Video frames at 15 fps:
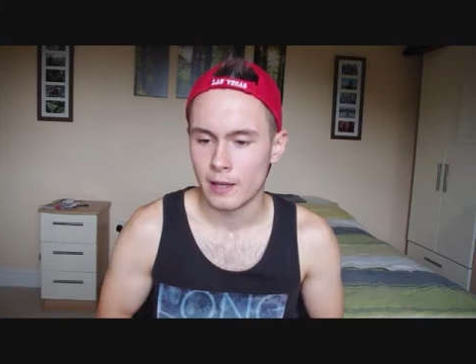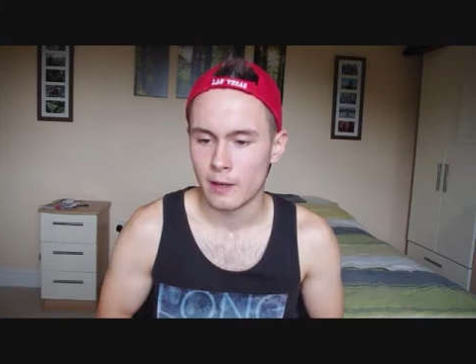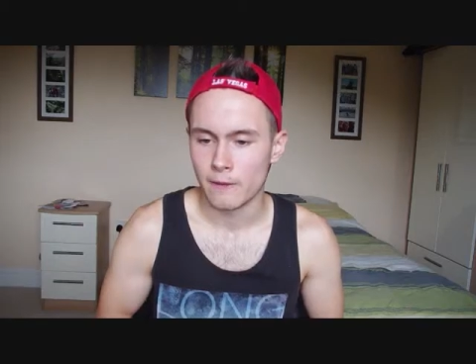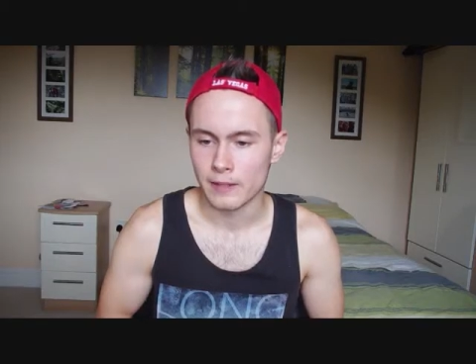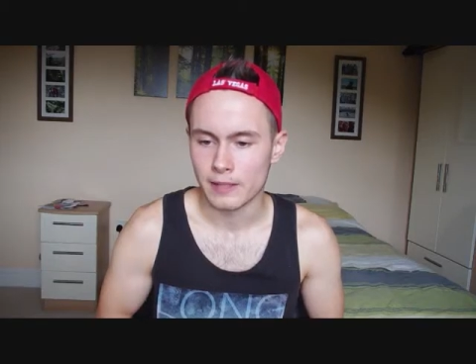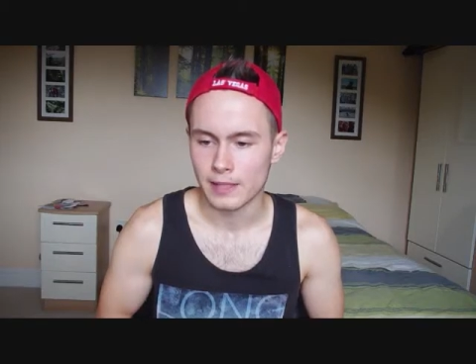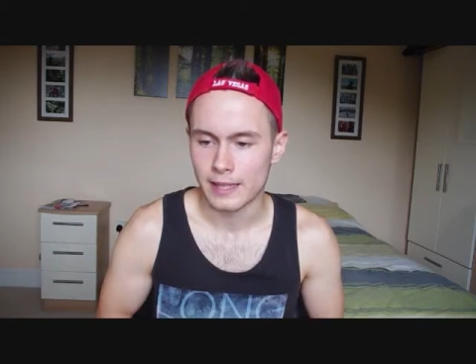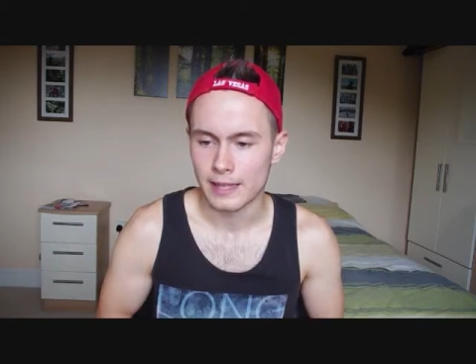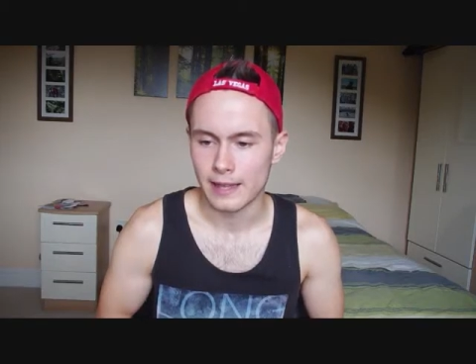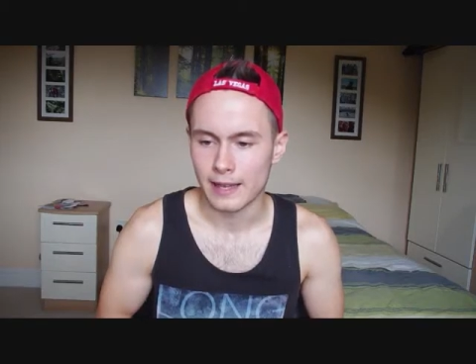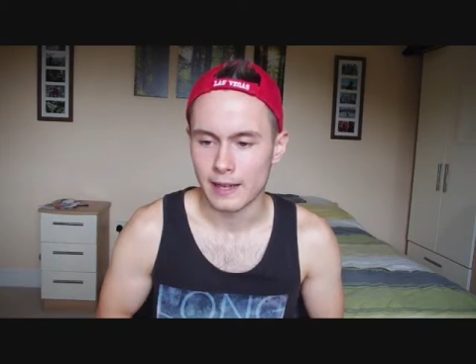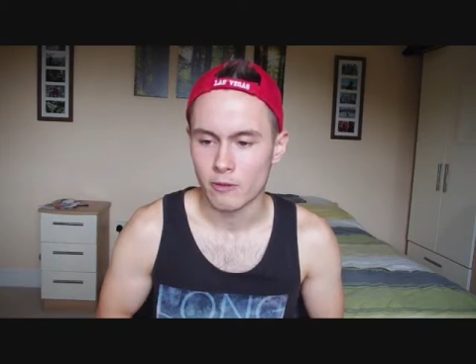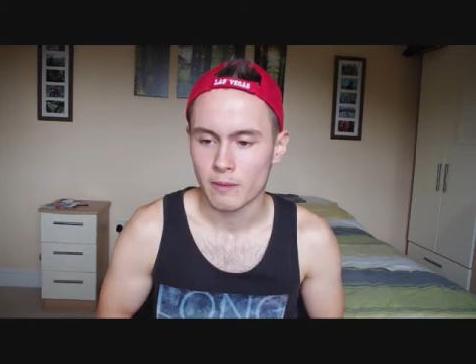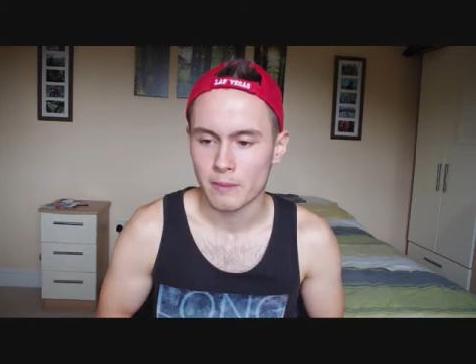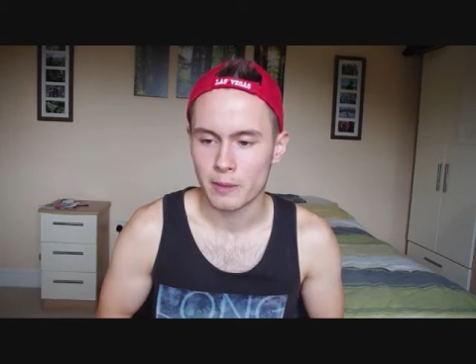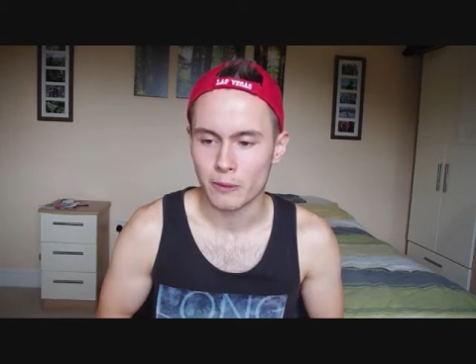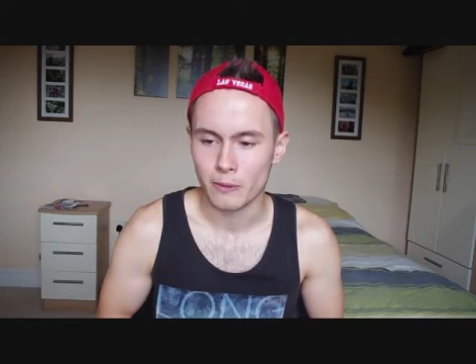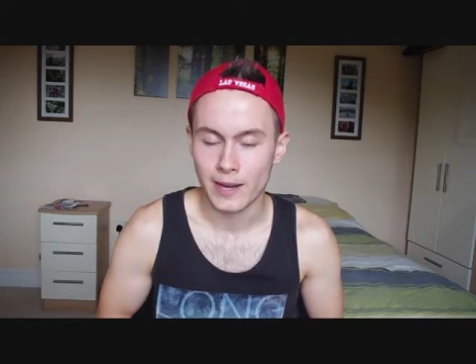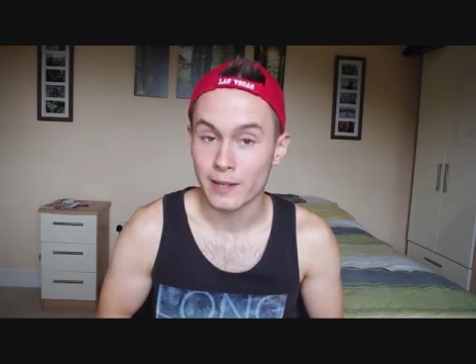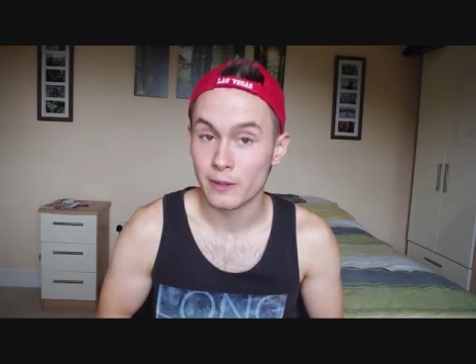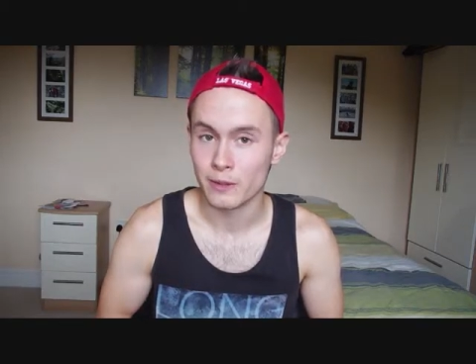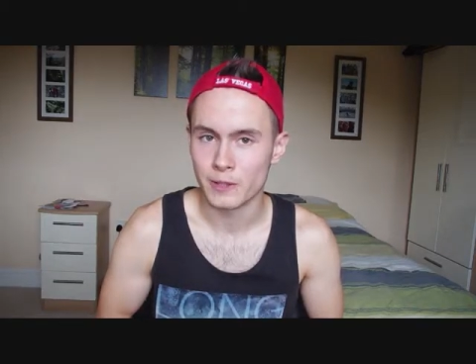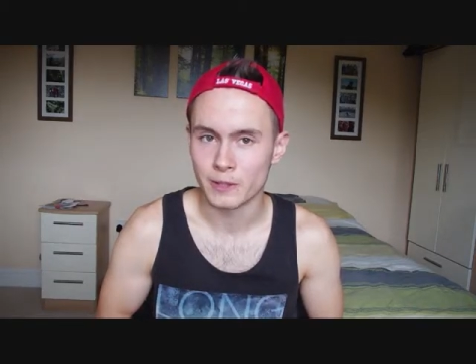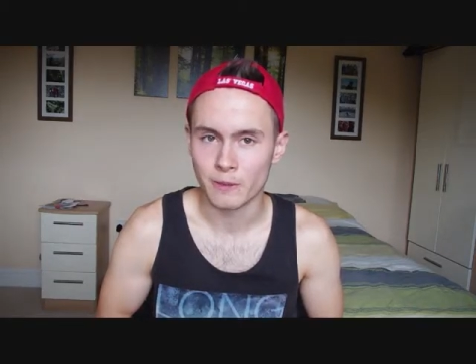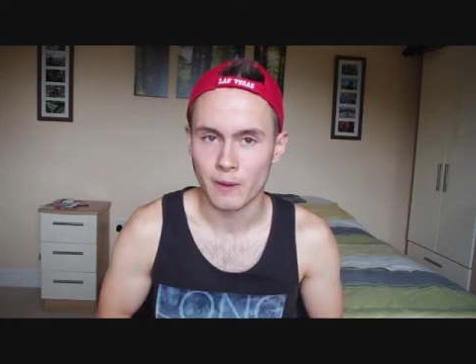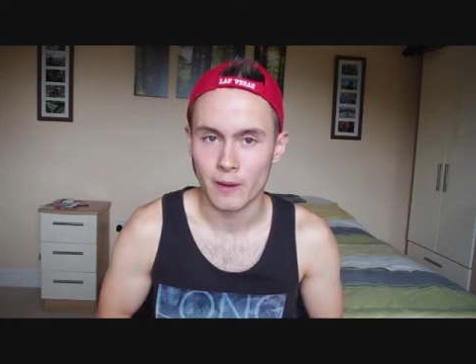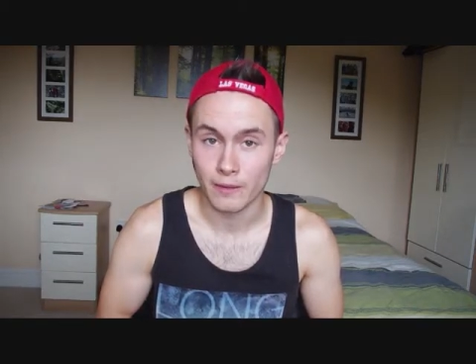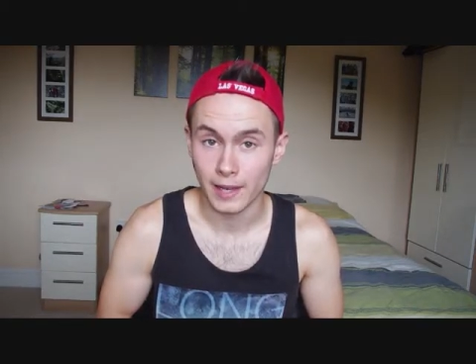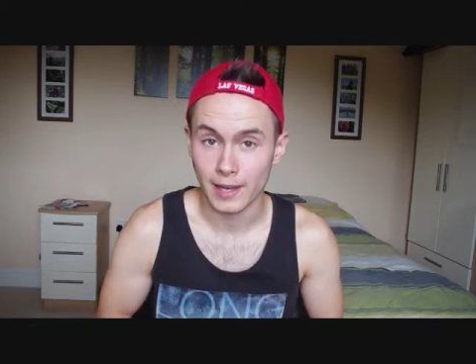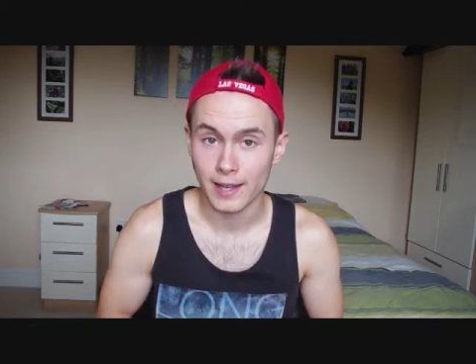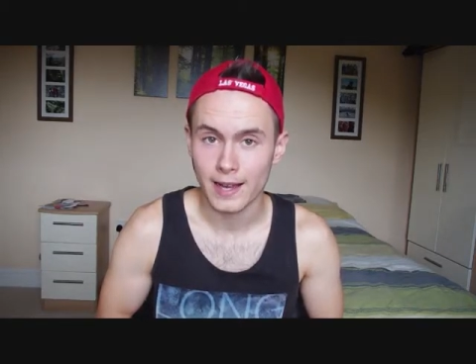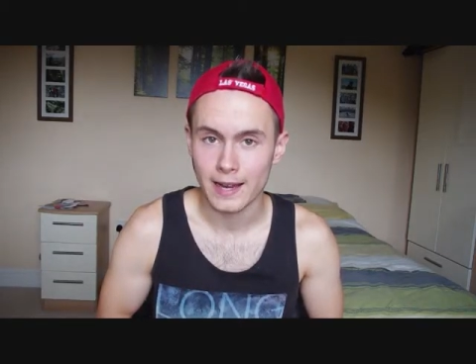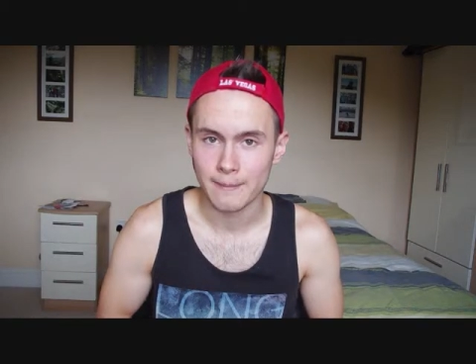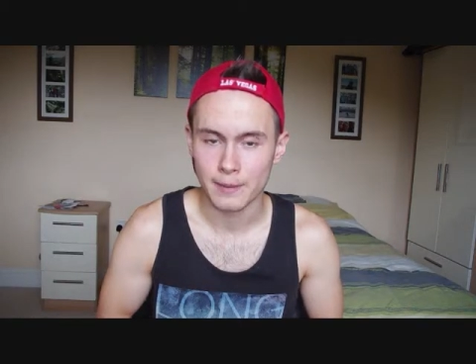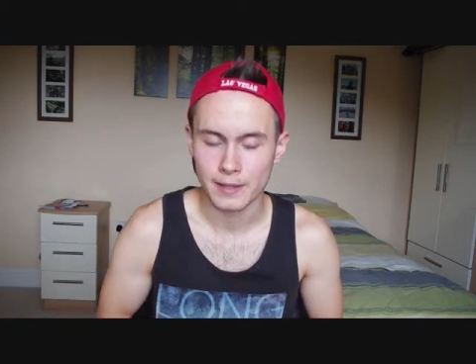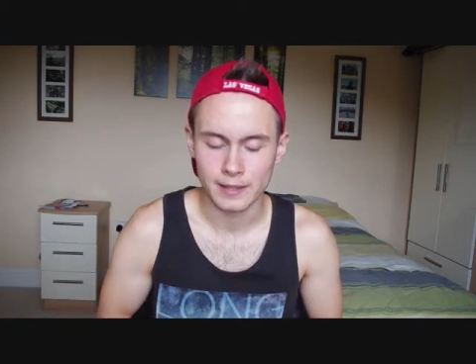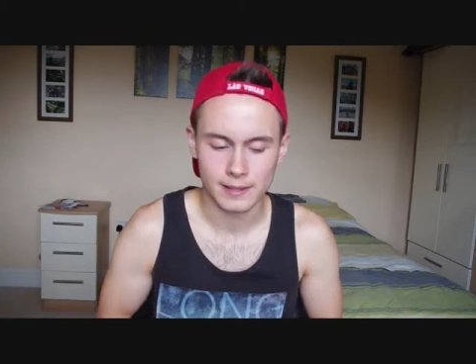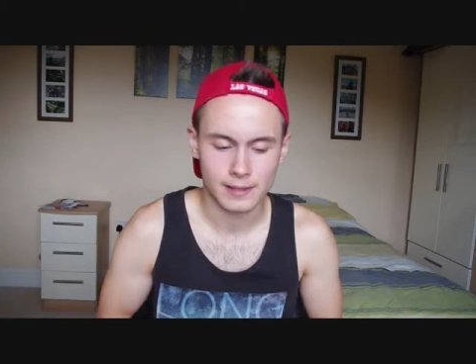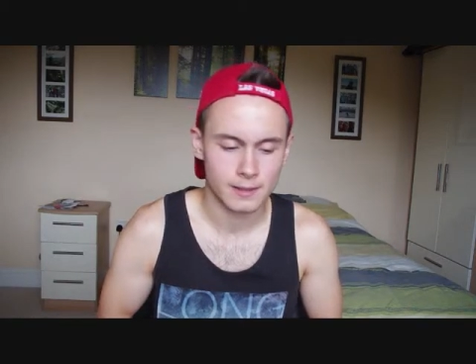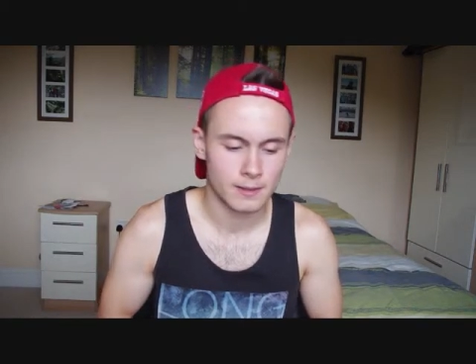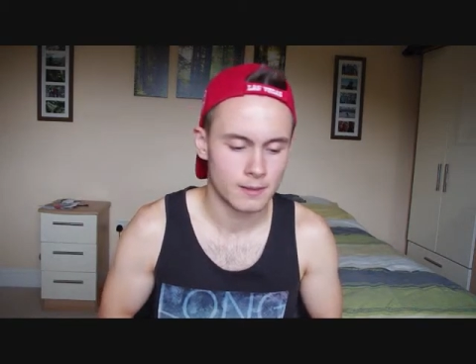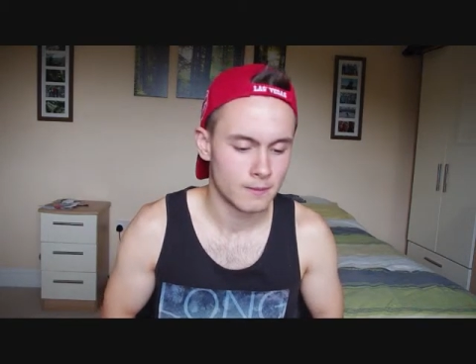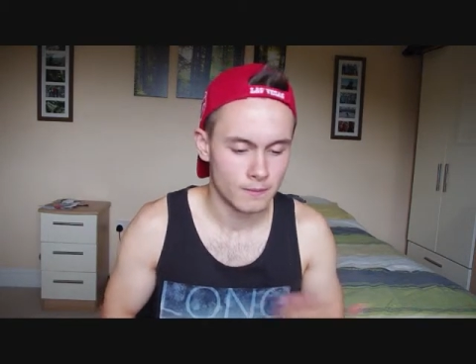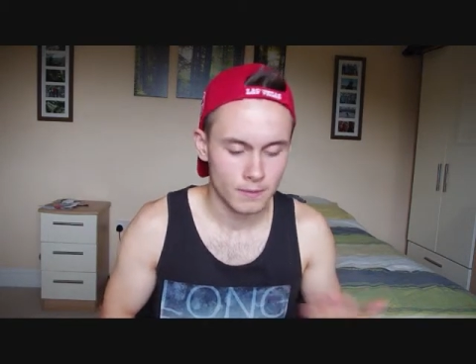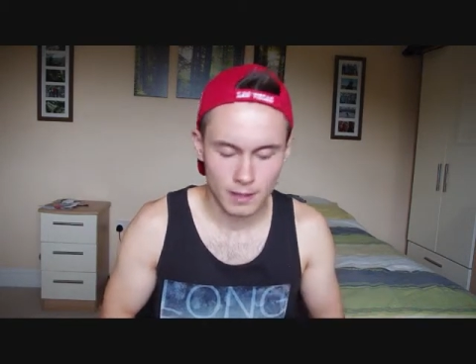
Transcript: and obviously their criminal records are on the line, because